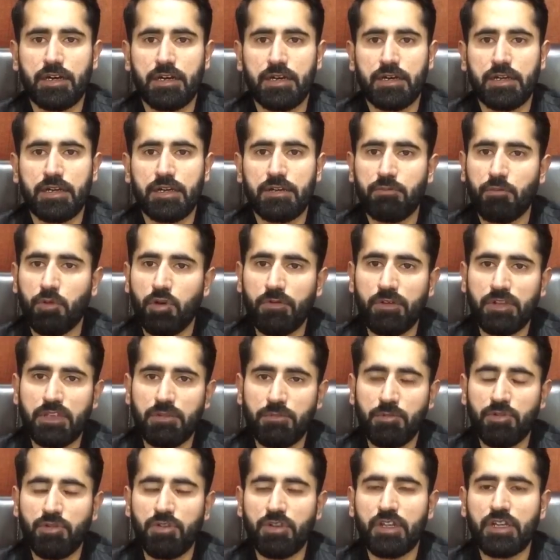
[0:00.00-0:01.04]
in Maulvi
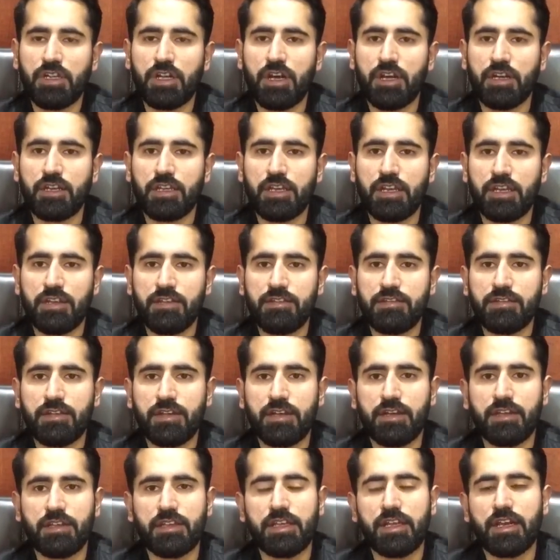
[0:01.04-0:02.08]
Tamizuddin Khan case,
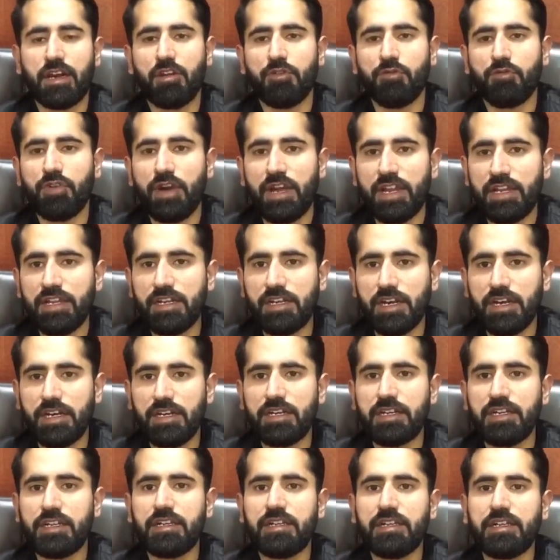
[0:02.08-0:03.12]
they are valid
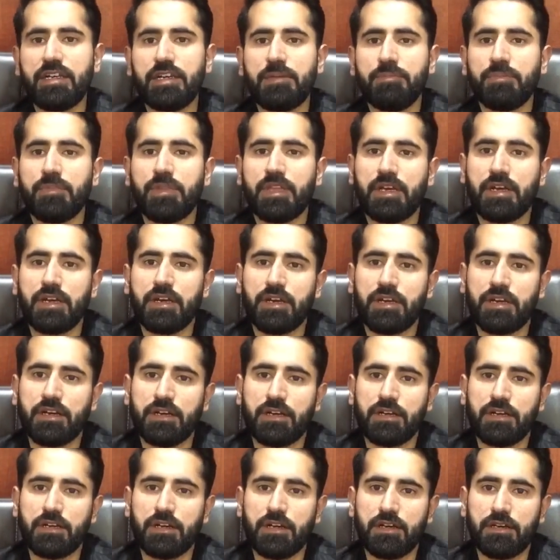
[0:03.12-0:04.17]
until
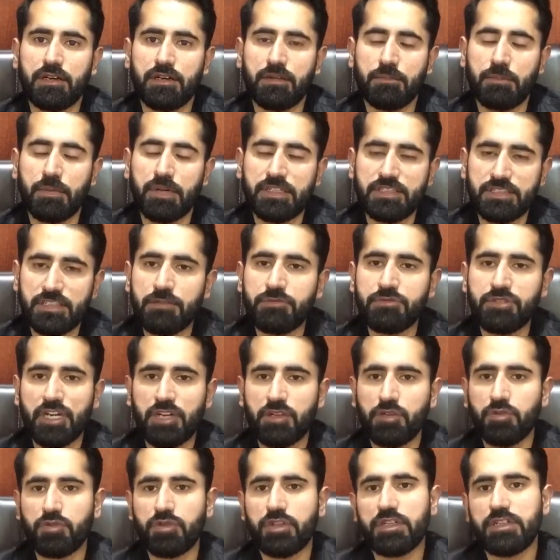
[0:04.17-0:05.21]
but
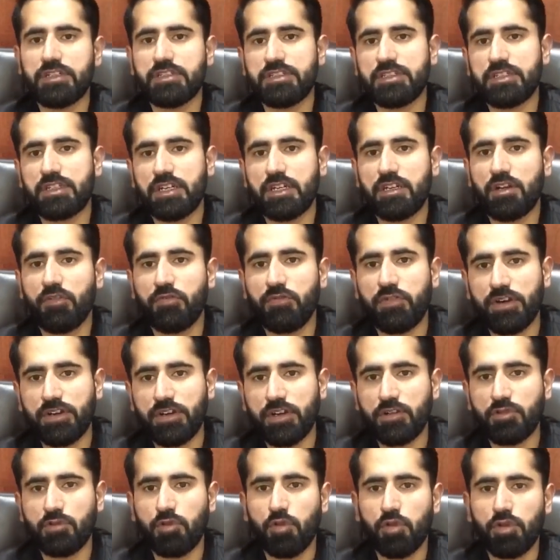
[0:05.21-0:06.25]
subject to the decision of
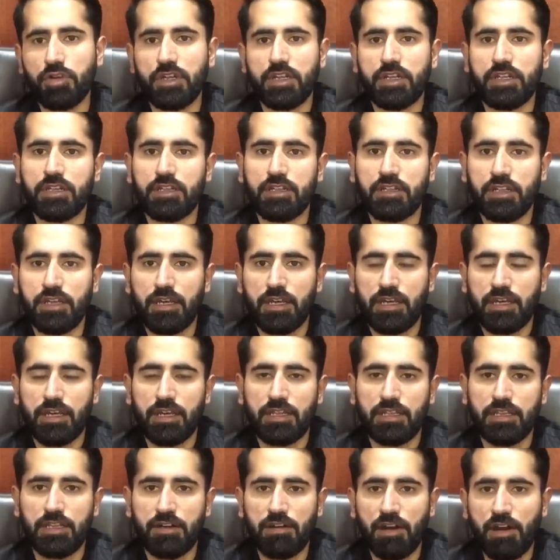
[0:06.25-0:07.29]
federal court in
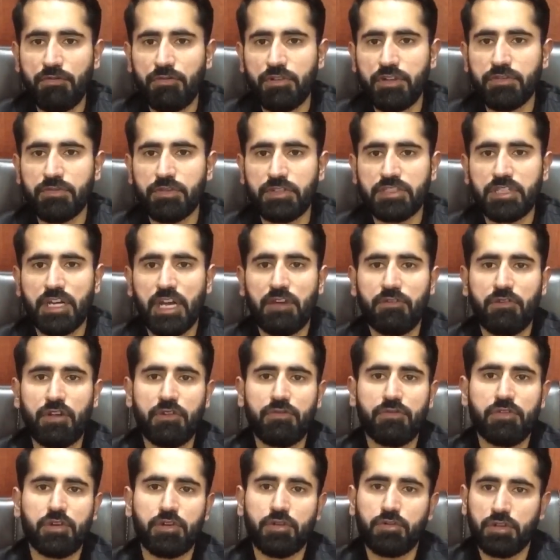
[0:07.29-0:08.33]
the reference which I have
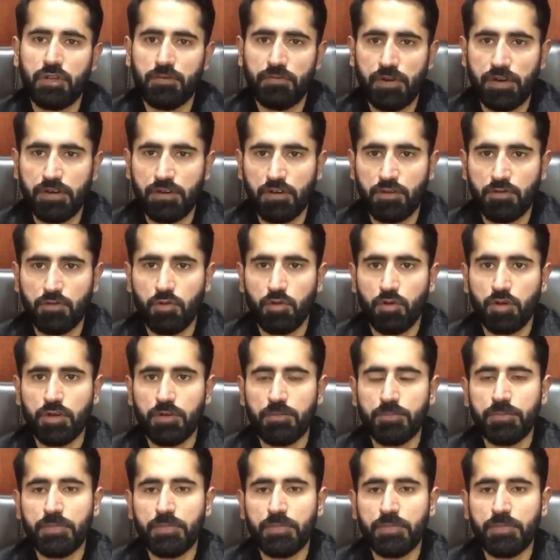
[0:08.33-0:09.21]
referred to the federal court.